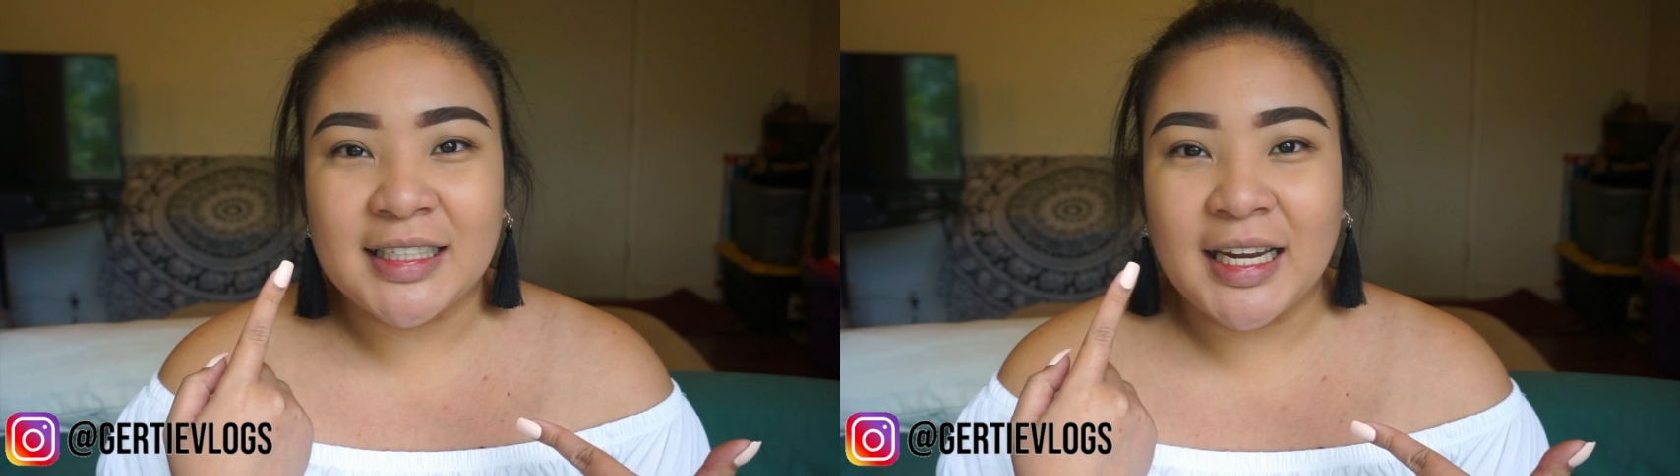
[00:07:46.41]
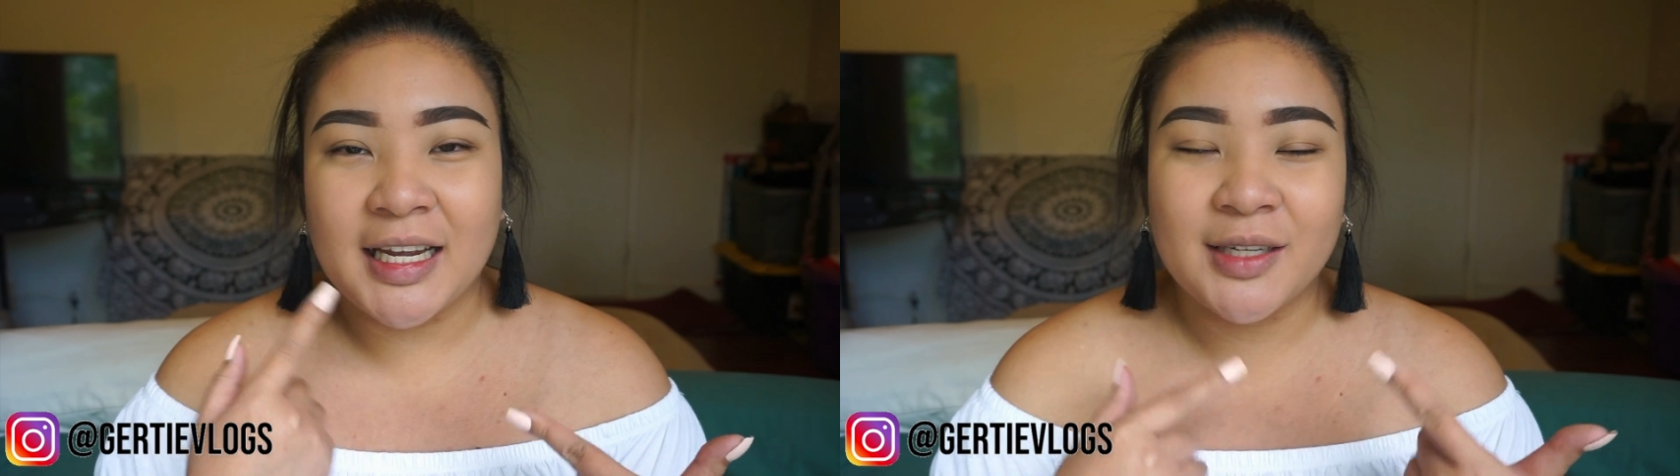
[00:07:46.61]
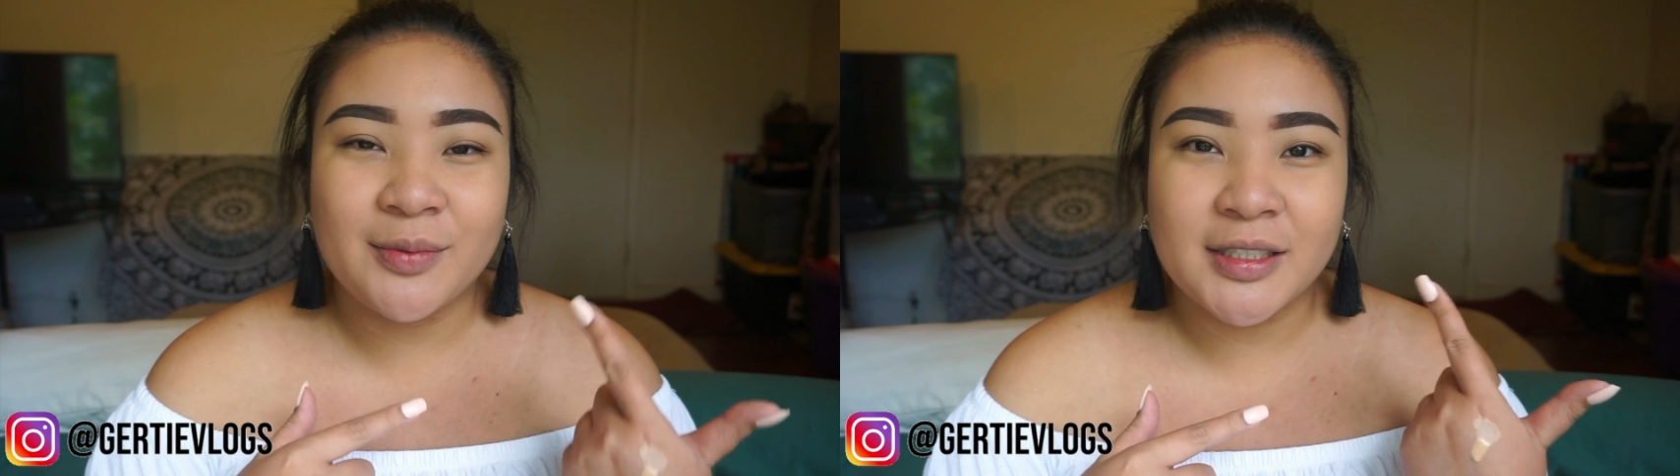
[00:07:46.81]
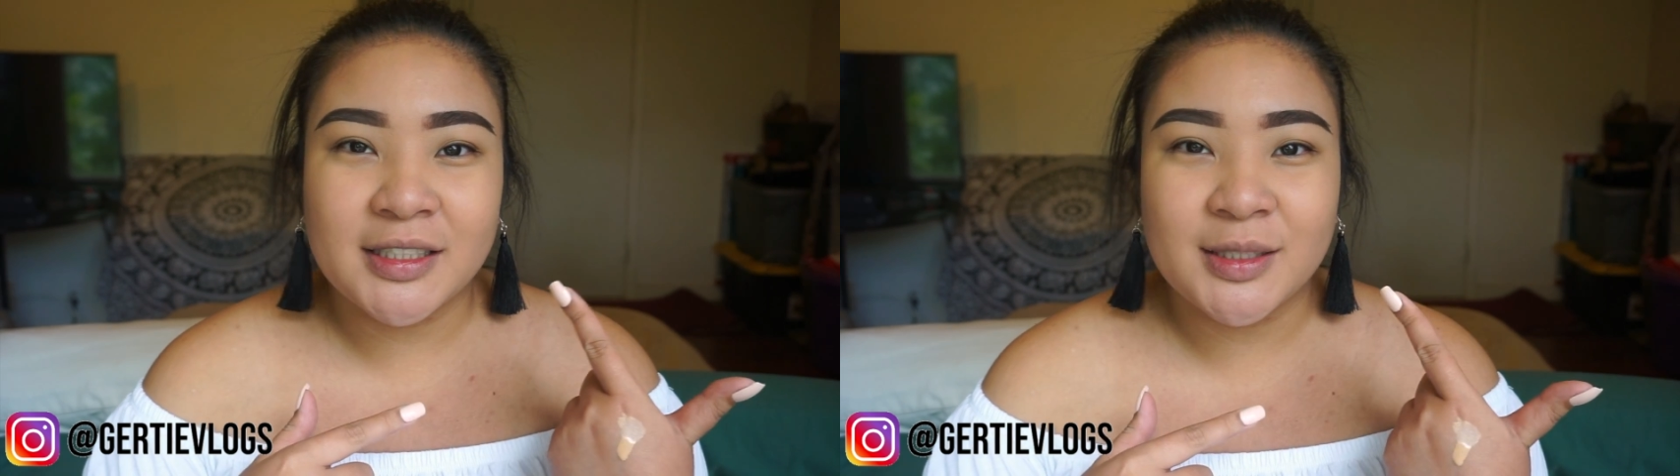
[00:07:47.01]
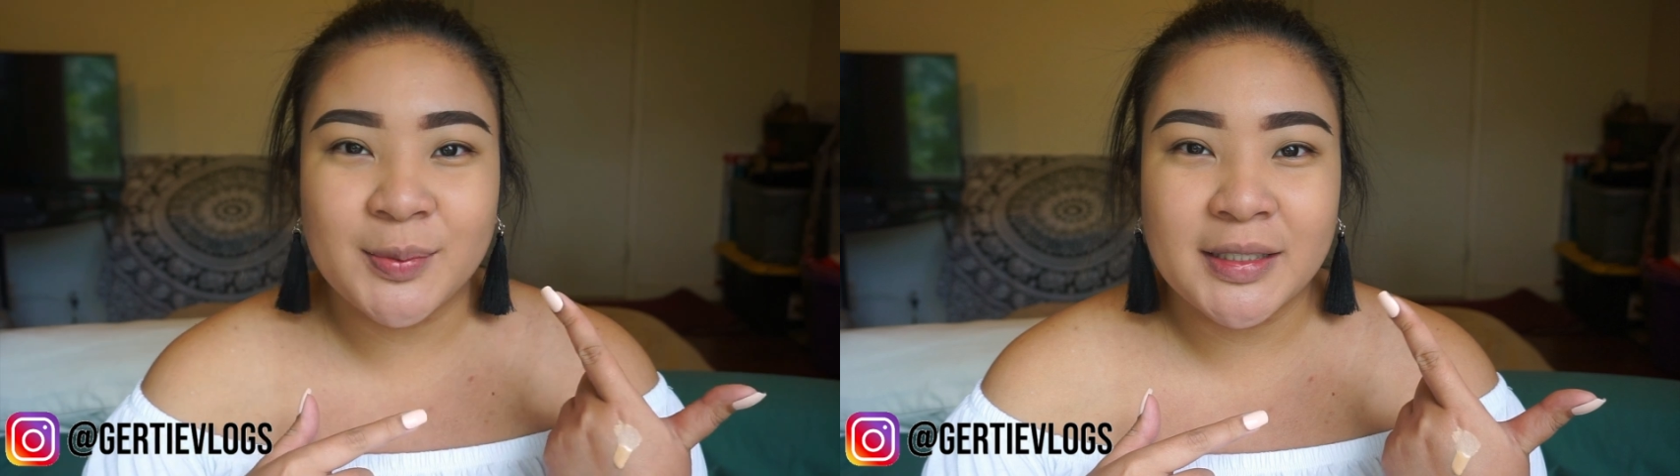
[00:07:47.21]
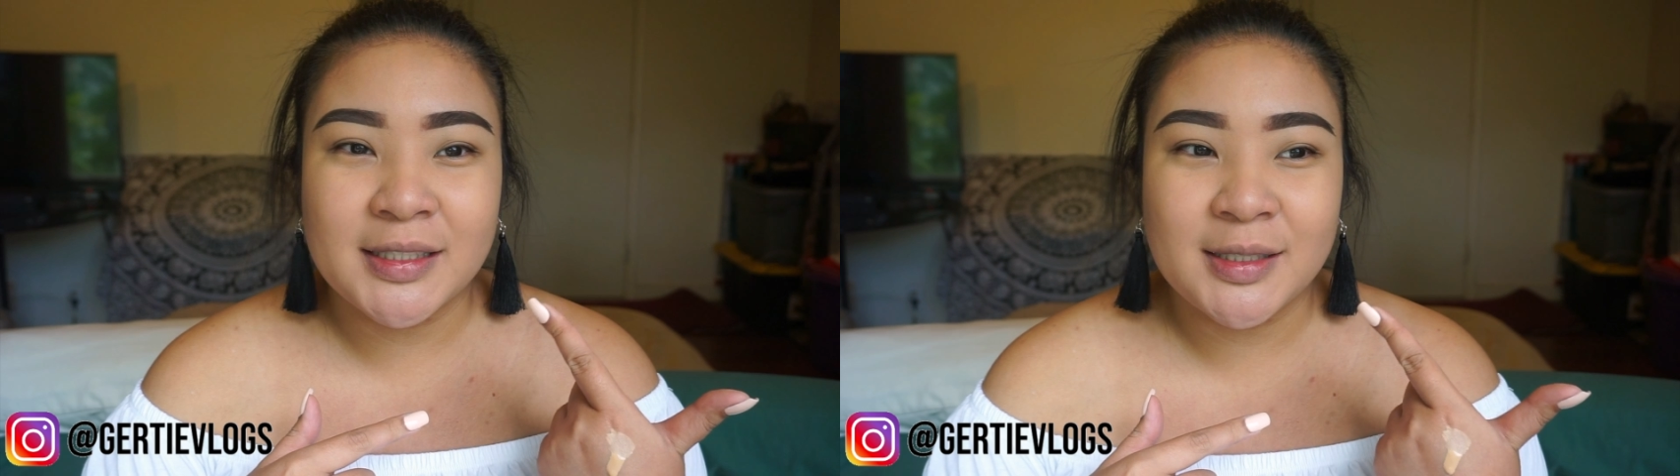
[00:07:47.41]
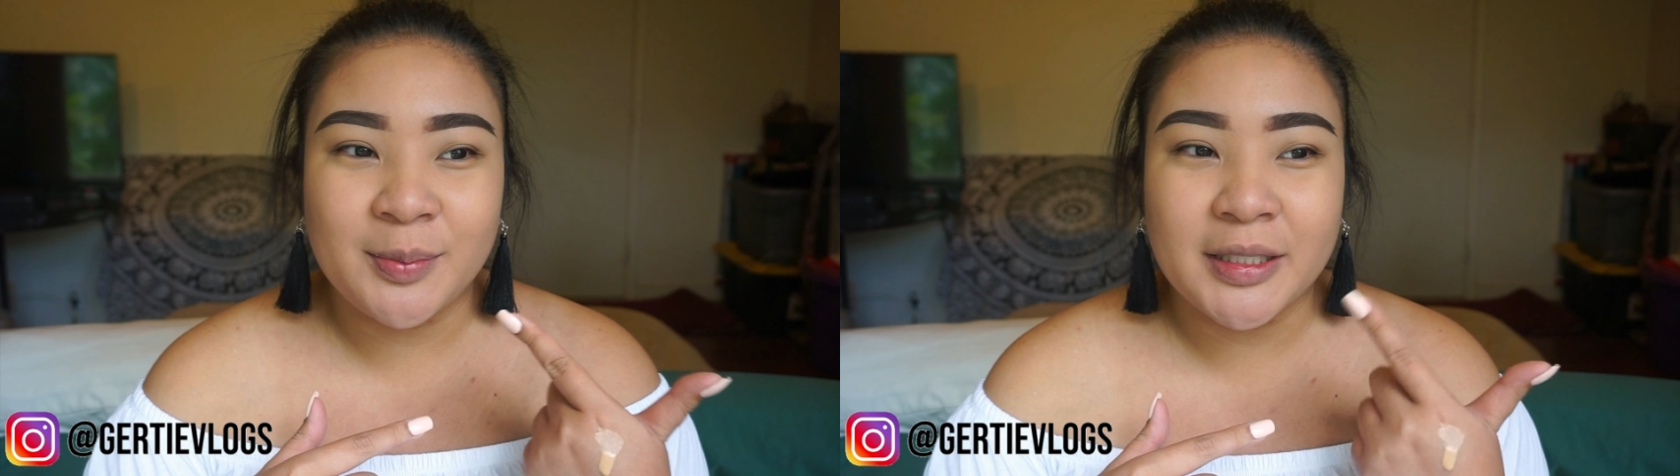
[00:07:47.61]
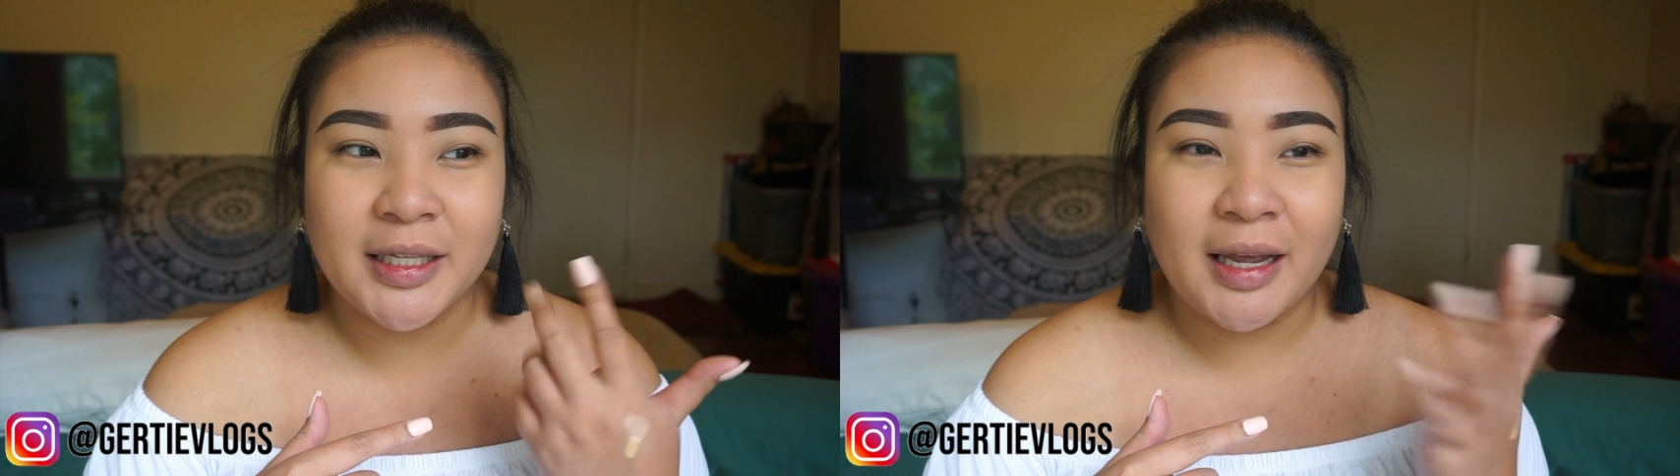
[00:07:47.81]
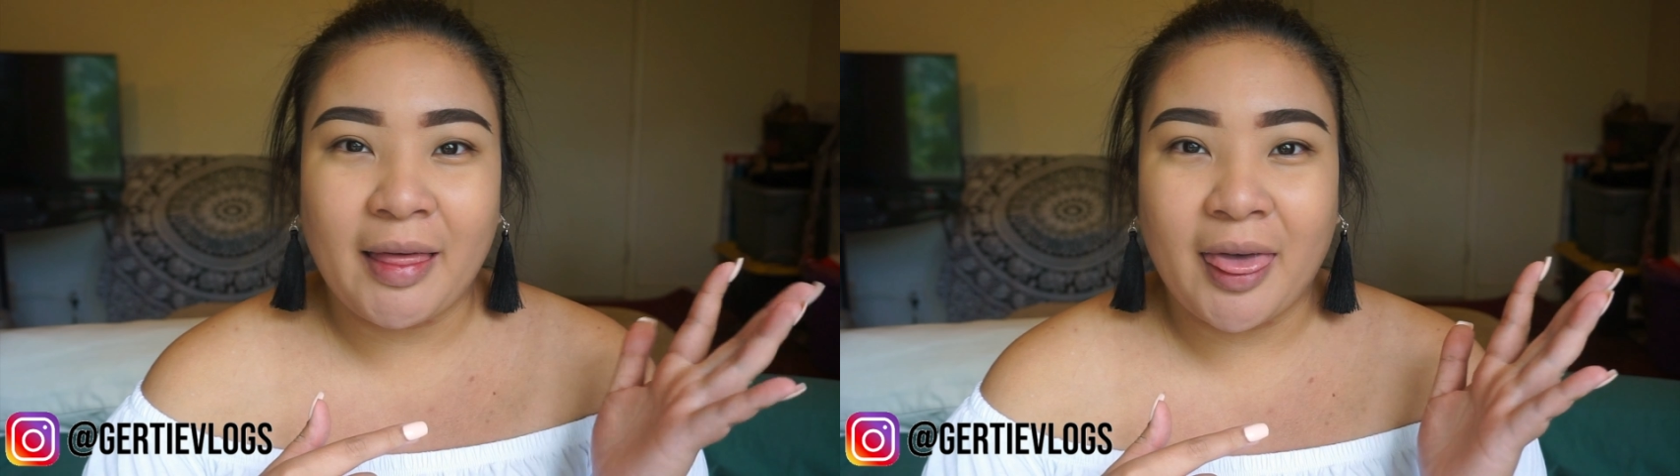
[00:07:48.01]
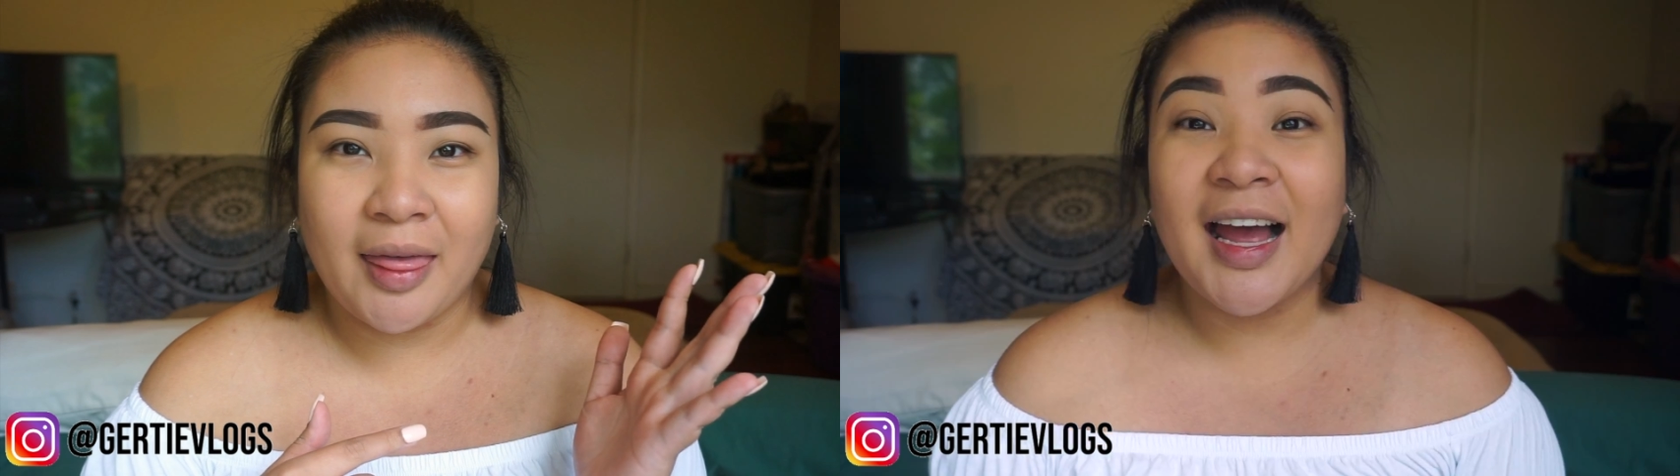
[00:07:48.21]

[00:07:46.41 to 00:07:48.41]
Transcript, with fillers: today and one just wants to be like, ugh.